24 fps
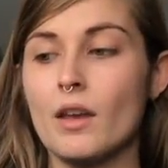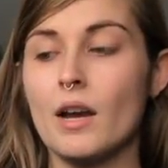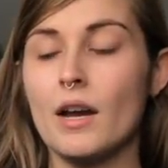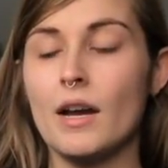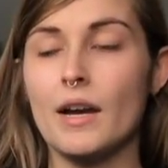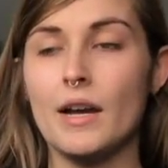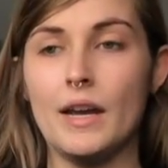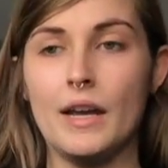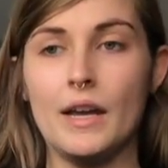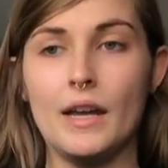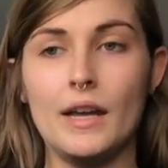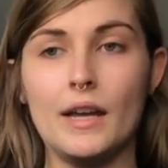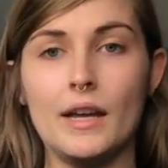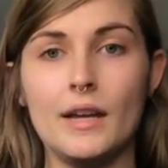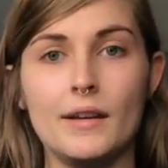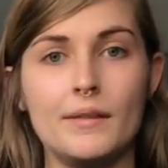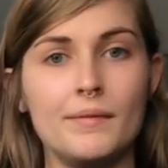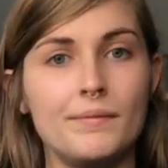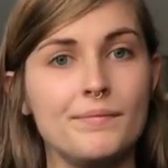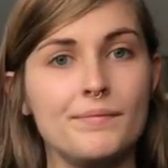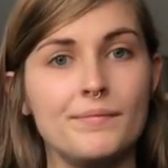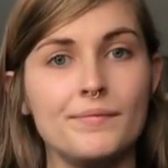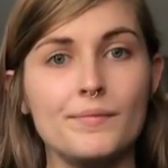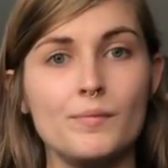I
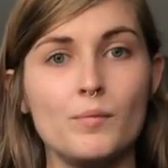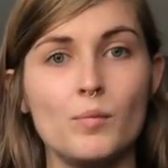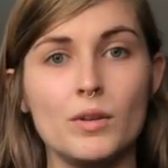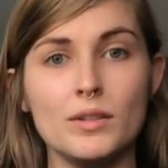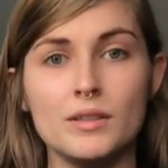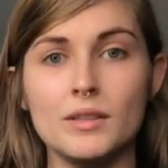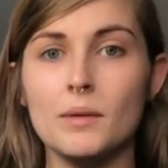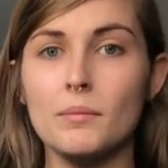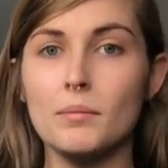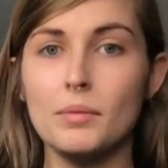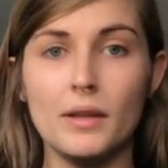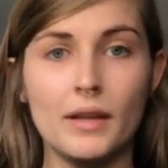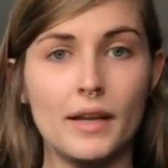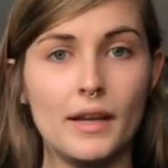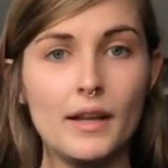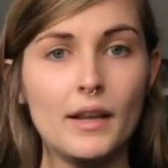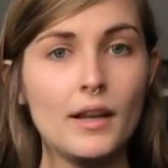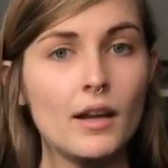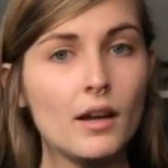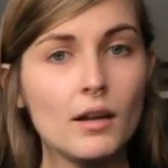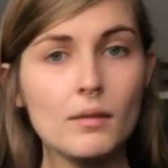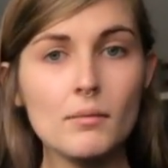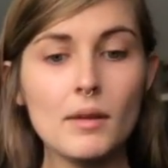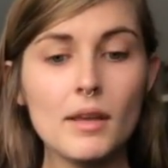wasn't
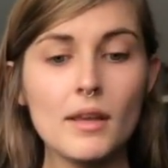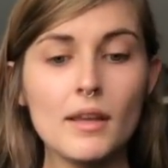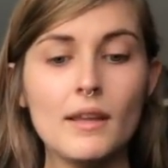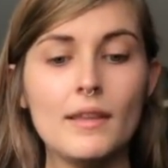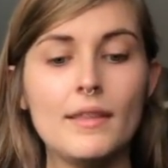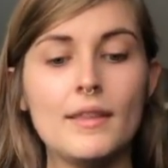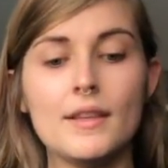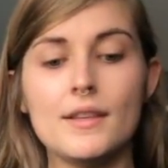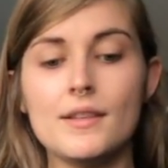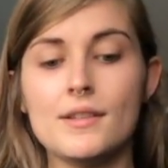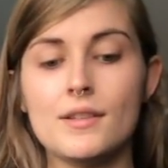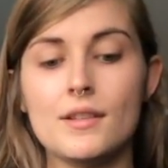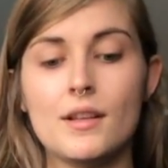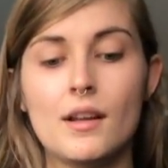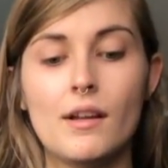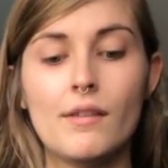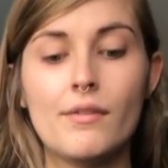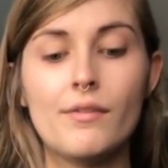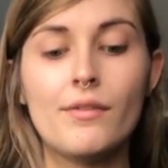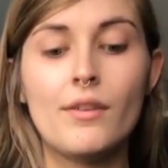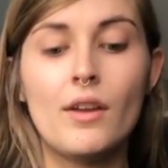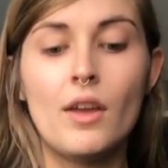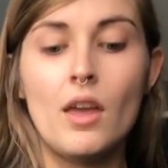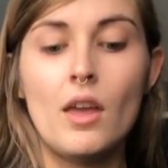planning on making this
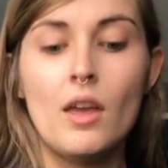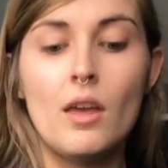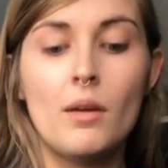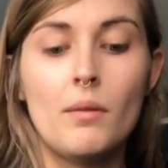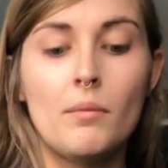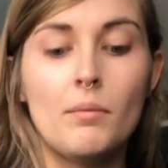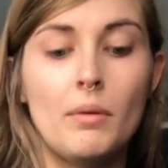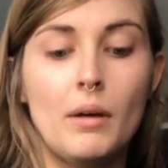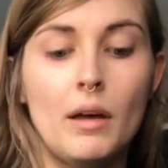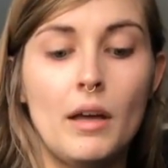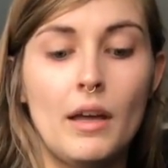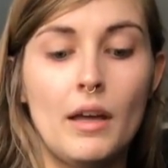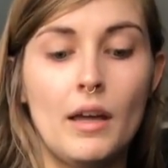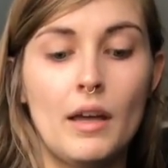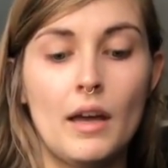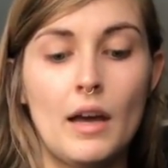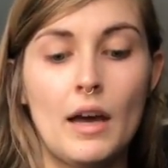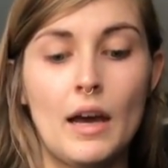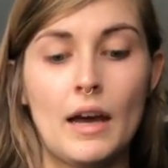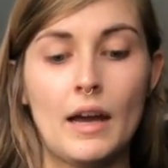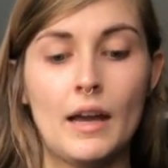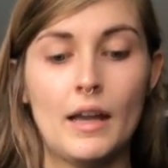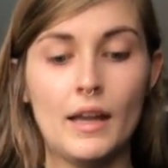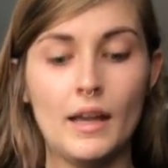stuff, but
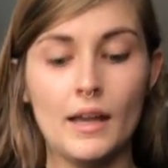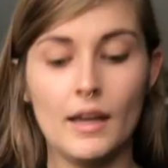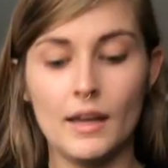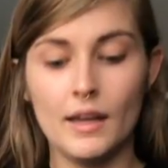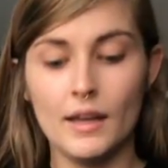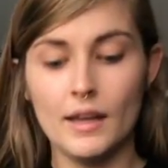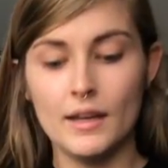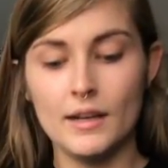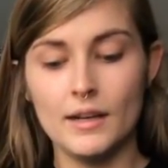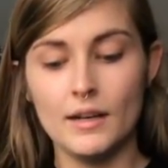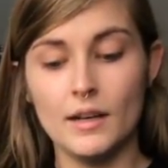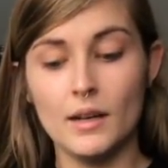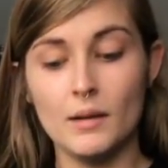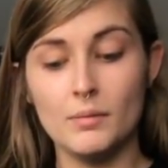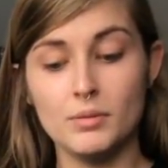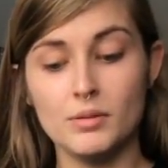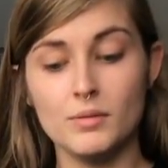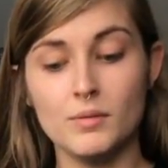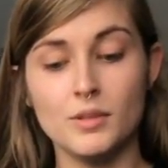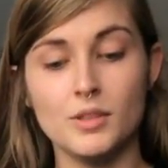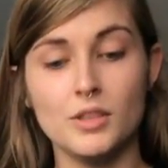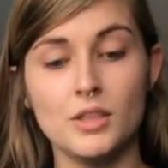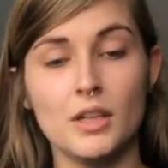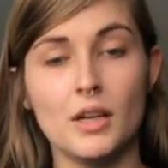I ended up
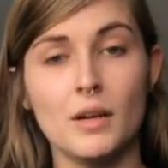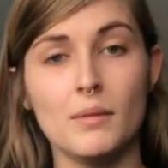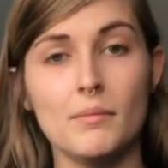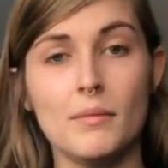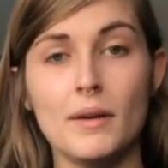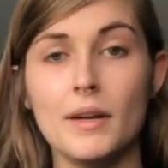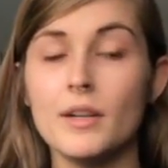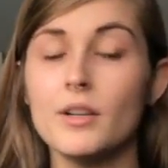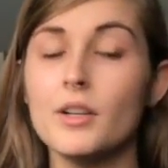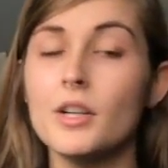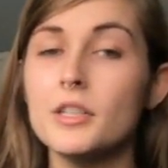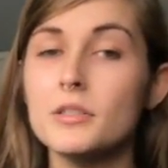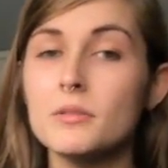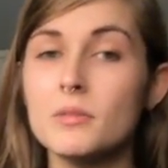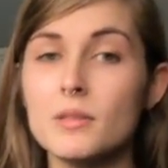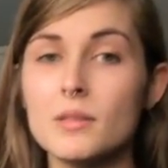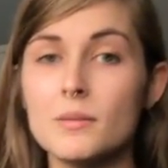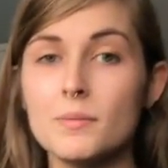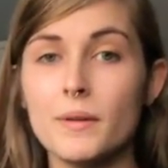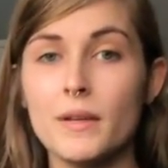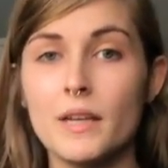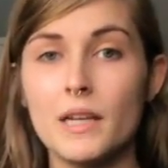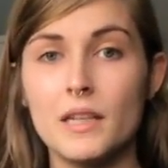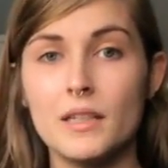switching up my
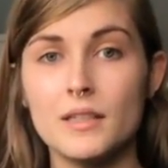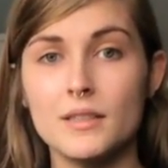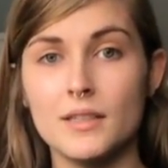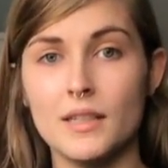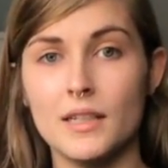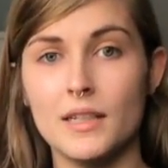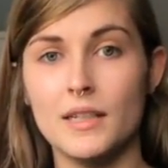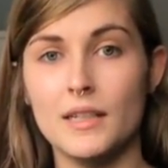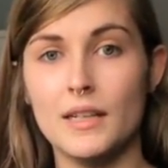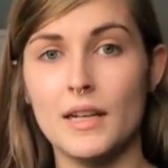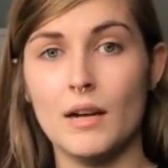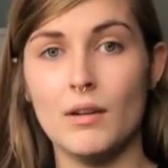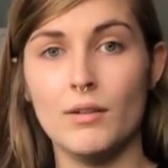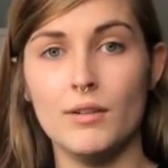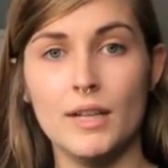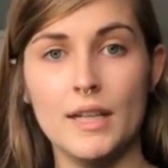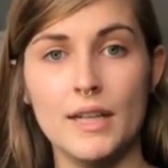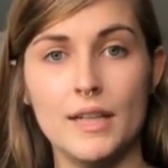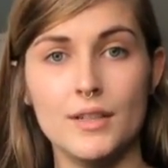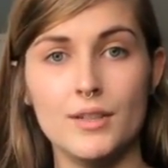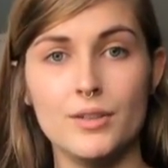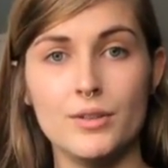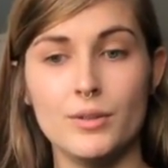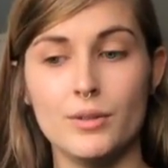Christmas plans and now
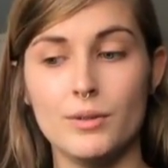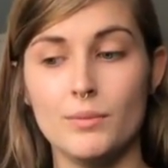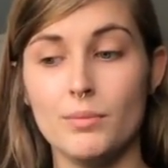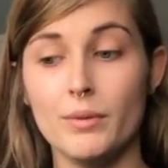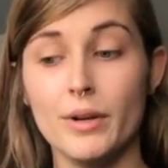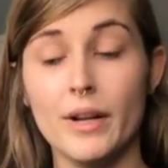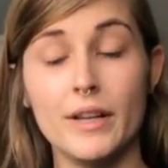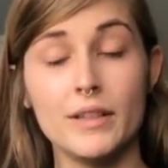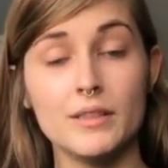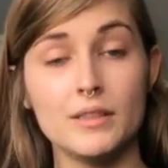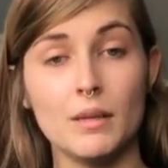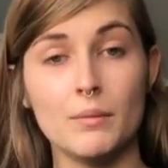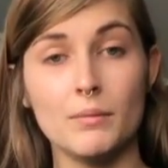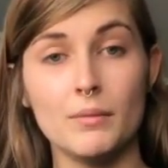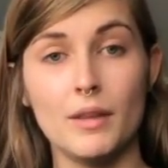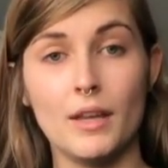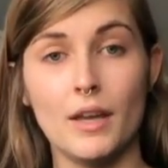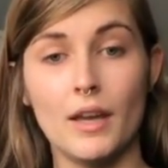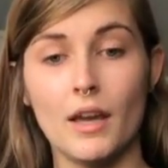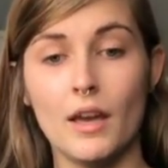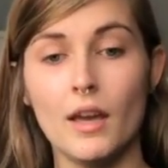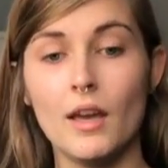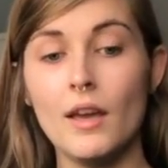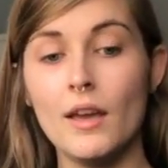I need to bring
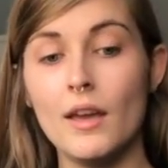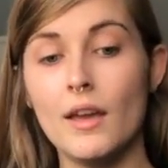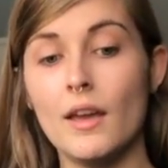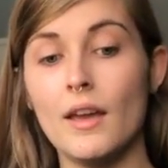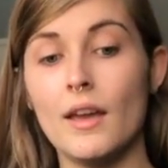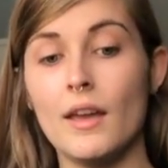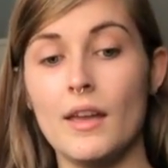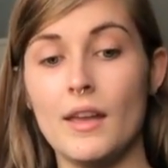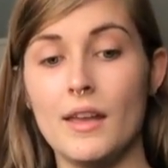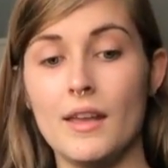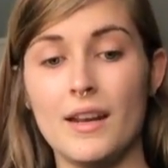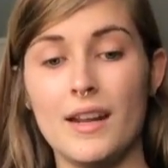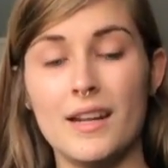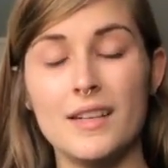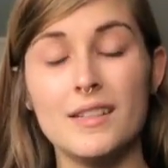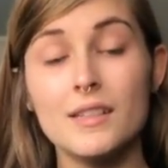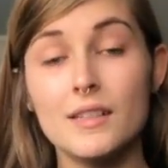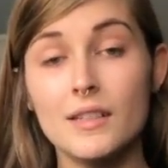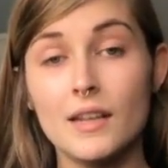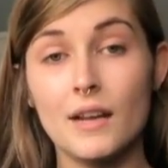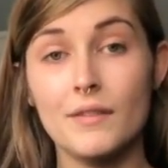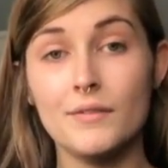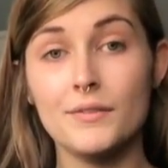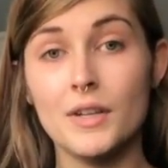something and I
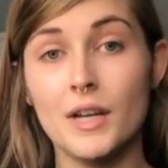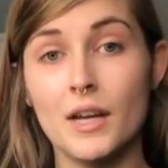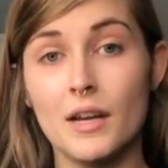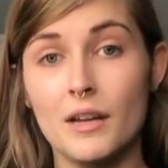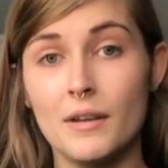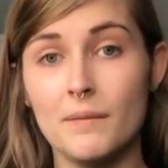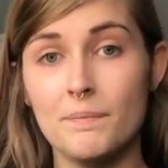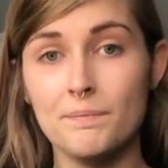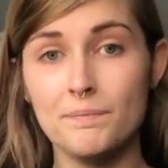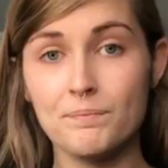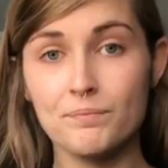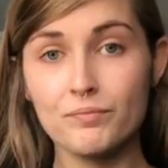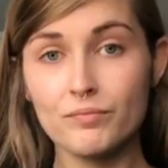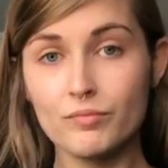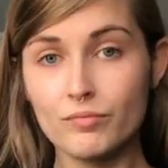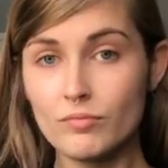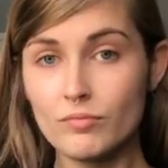didn't have time